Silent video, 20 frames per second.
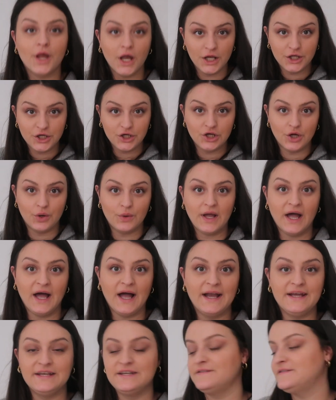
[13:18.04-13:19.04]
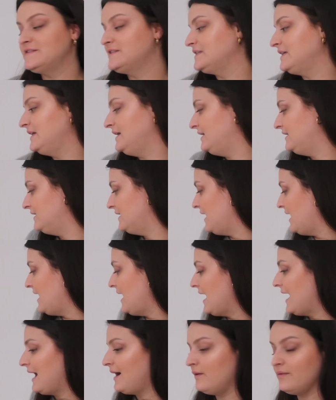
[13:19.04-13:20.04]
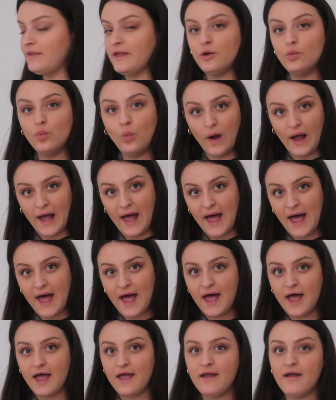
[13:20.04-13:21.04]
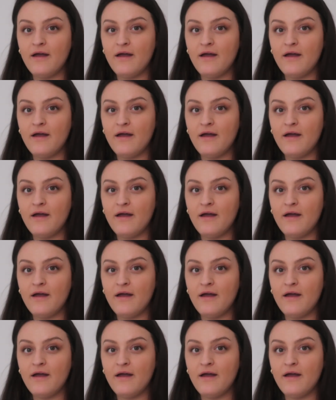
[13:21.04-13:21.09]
And you know, kind of seen how they wear.